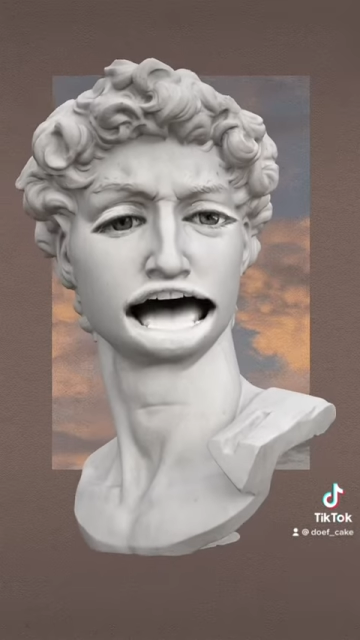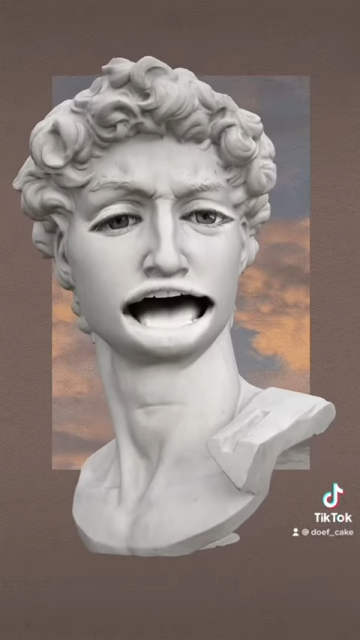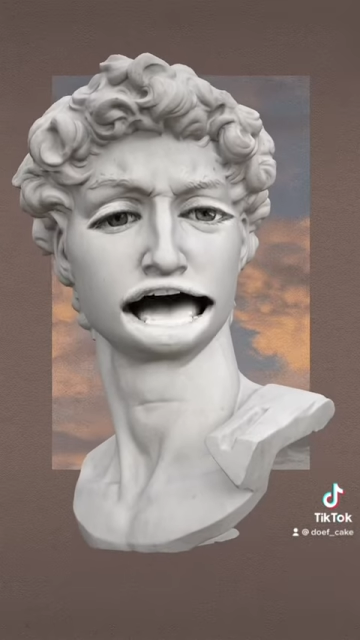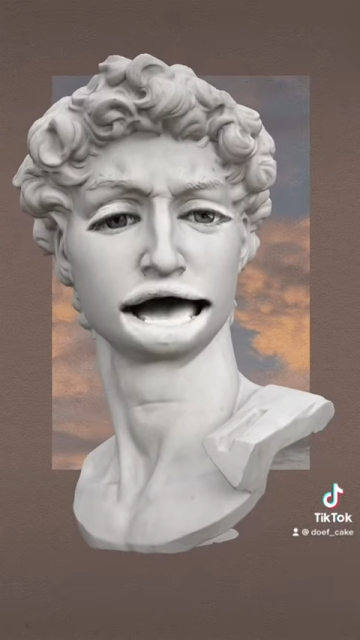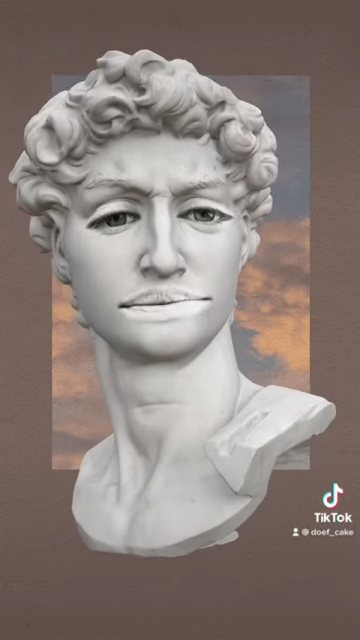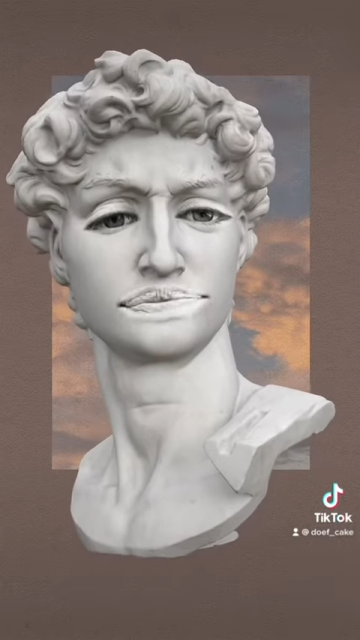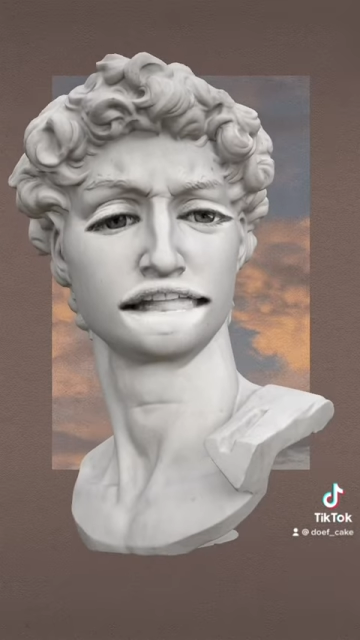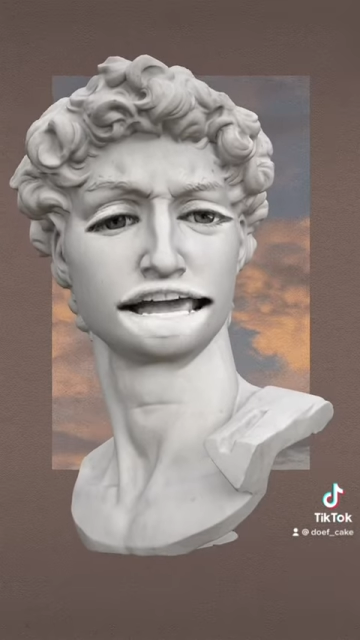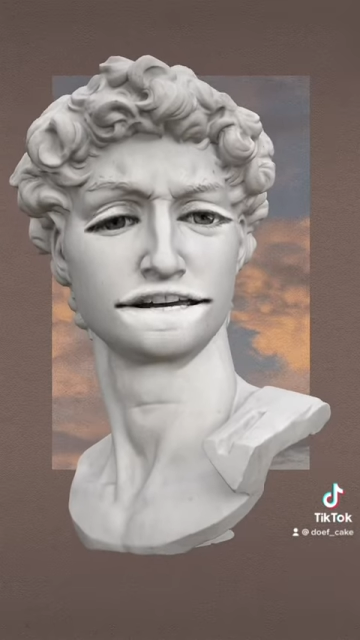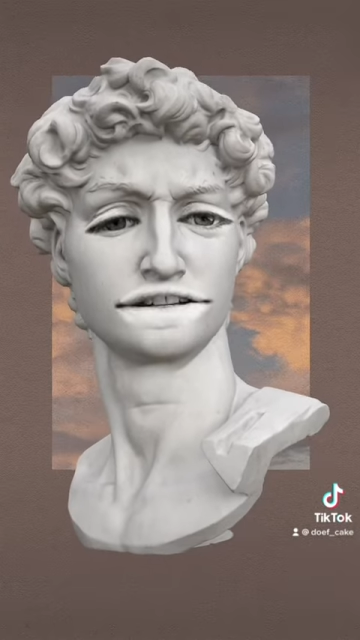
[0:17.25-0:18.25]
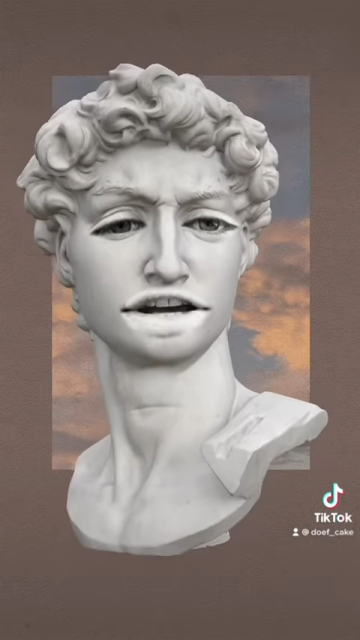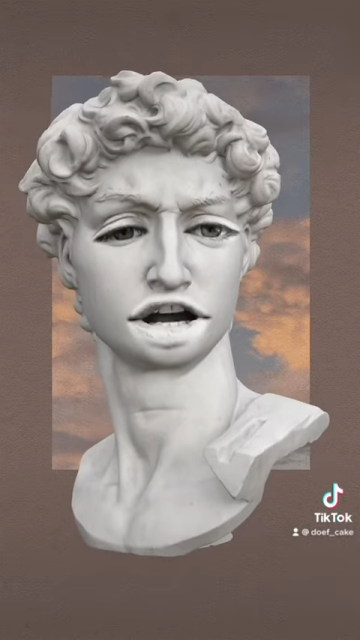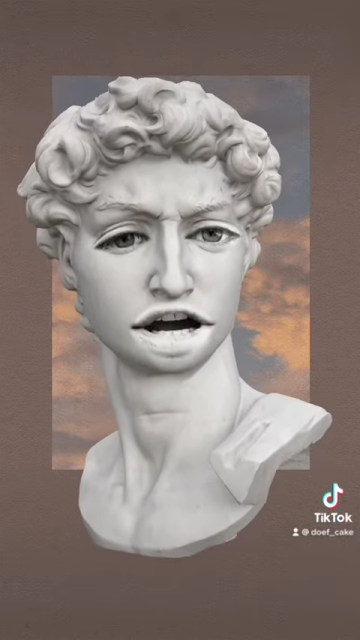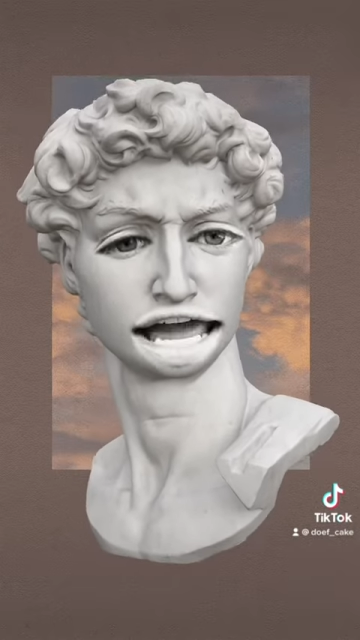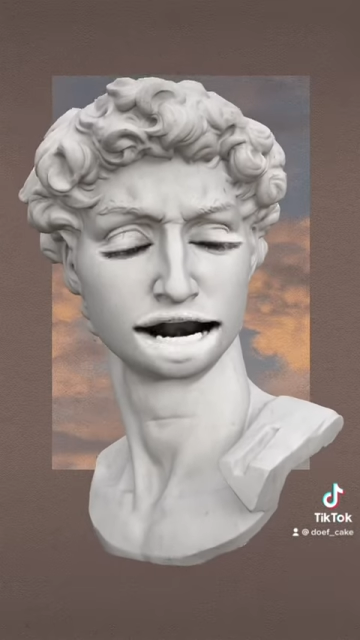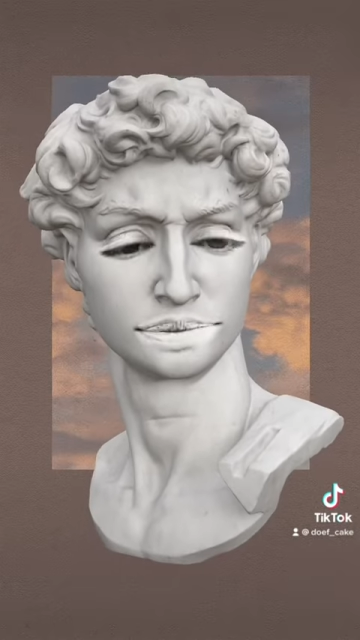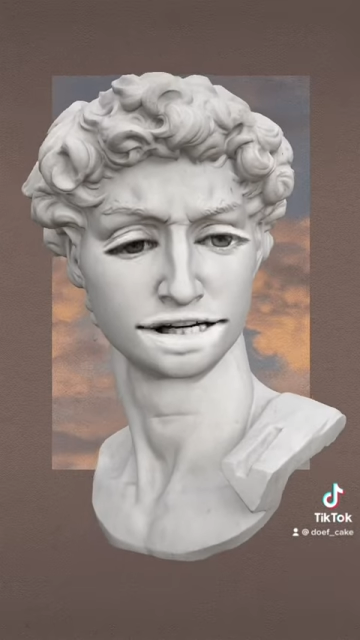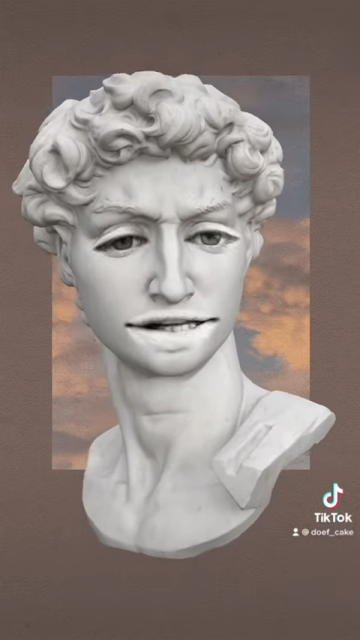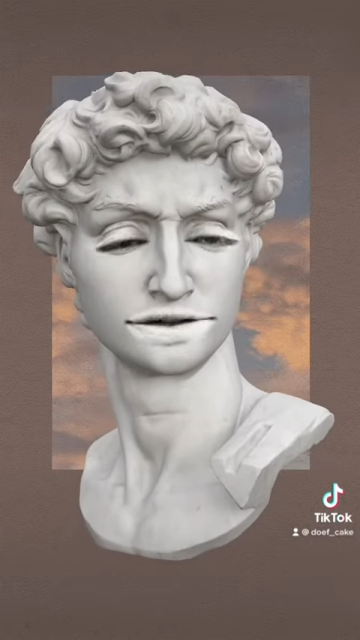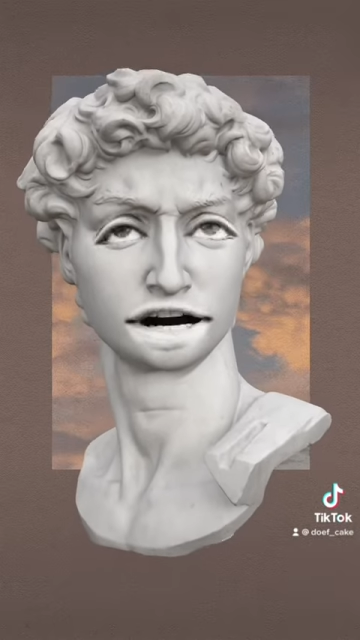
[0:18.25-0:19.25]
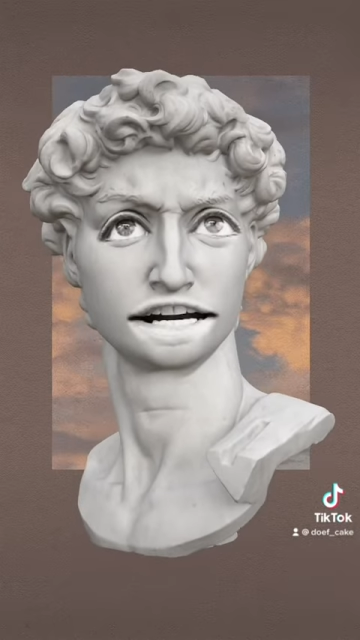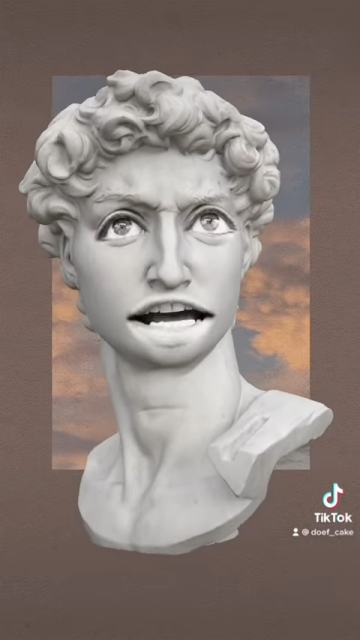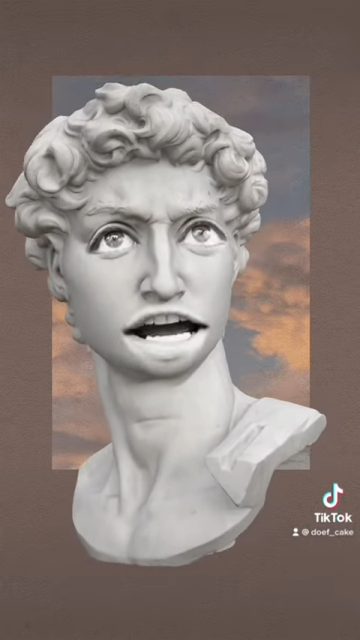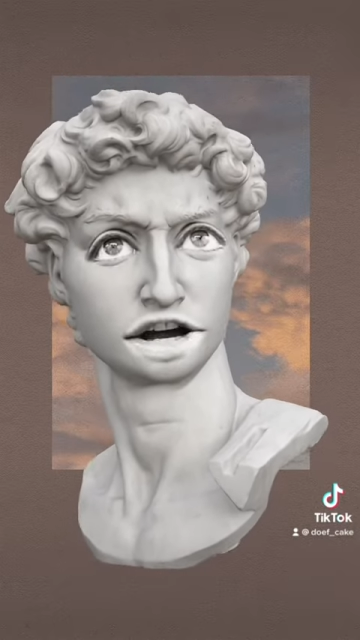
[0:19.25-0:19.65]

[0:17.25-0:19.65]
Okay, now picture this, right?